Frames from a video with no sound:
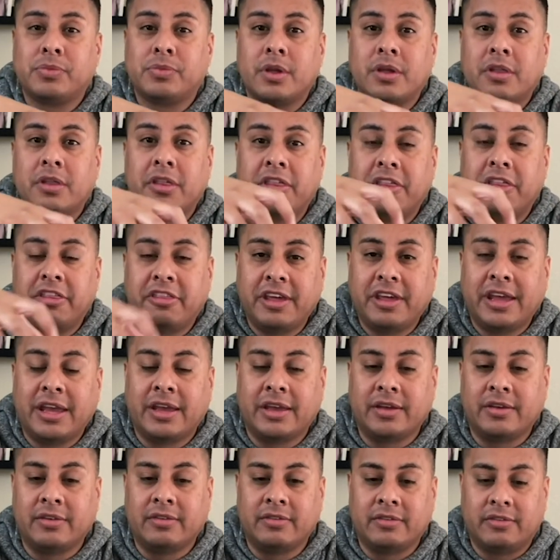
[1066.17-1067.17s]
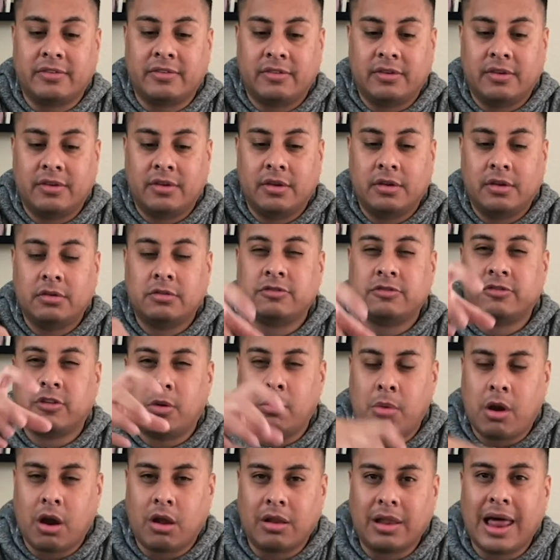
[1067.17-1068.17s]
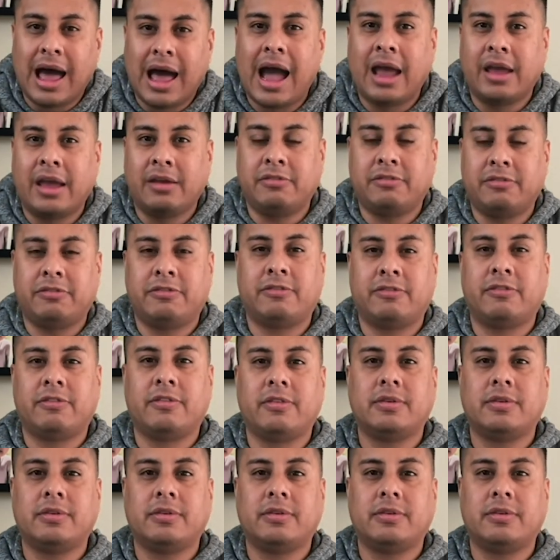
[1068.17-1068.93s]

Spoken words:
things from our life